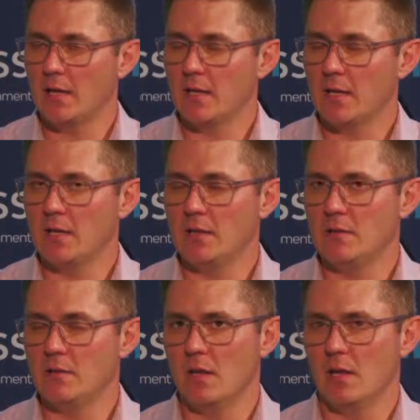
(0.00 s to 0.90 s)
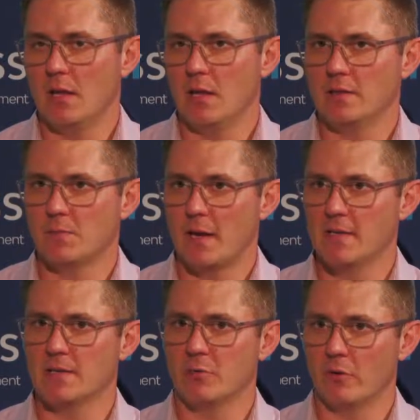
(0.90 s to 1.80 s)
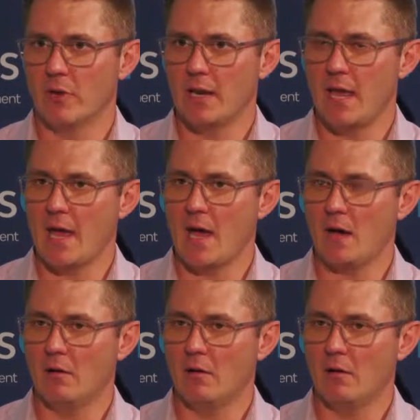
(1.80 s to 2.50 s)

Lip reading: in the space that we're in now,